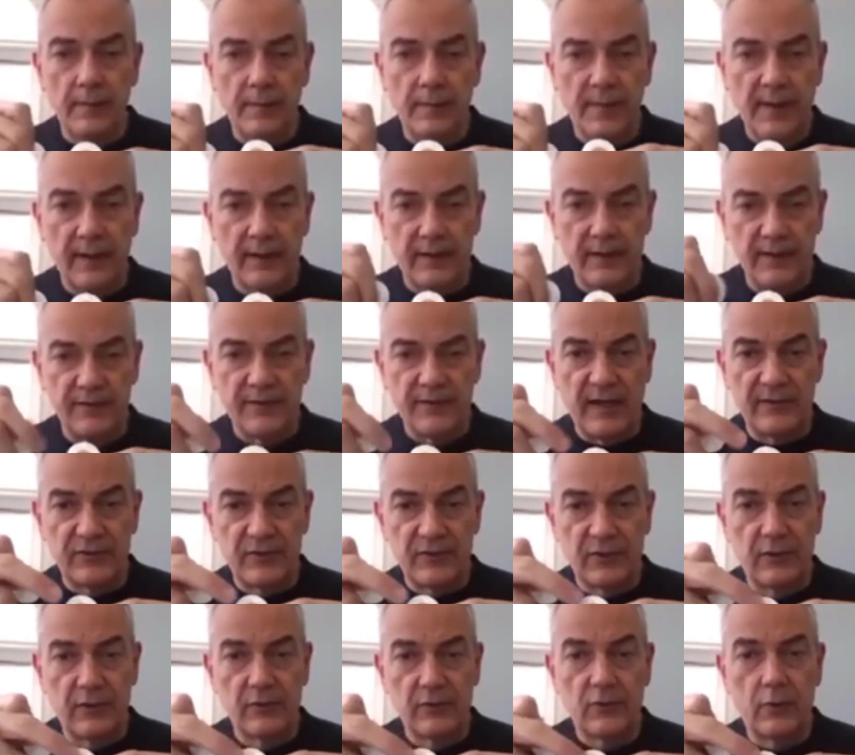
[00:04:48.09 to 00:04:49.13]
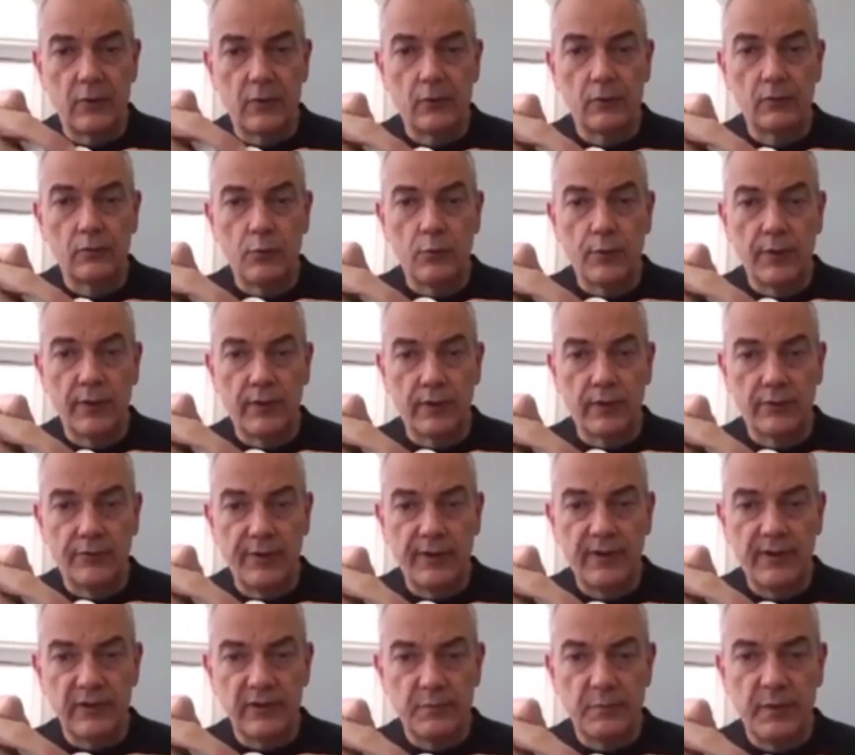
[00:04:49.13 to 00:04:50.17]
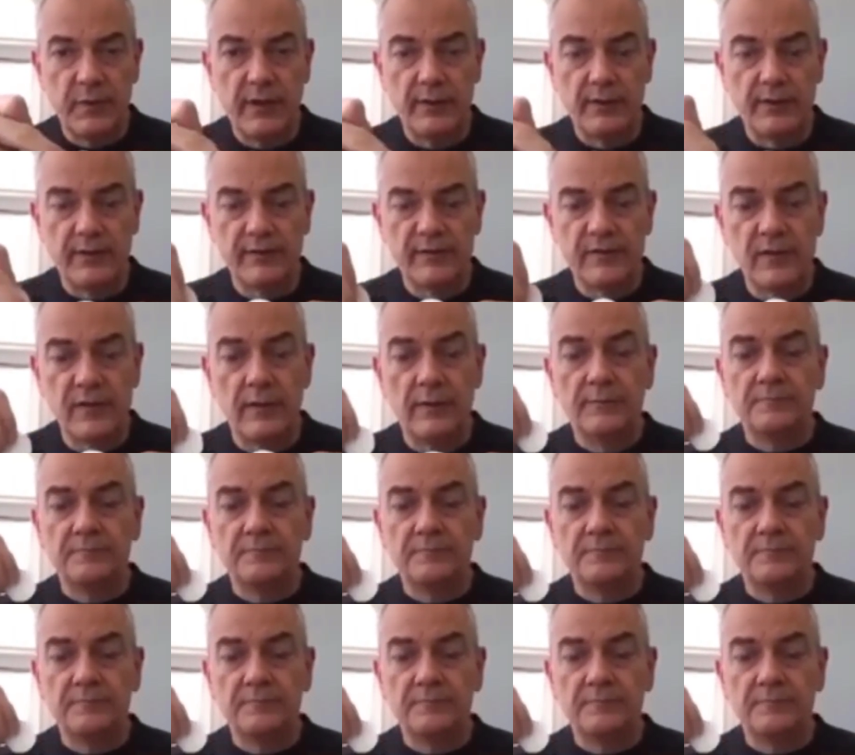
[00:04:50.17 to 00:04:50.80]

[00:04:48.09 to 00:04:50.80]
because that's going to go where the greatest pain is.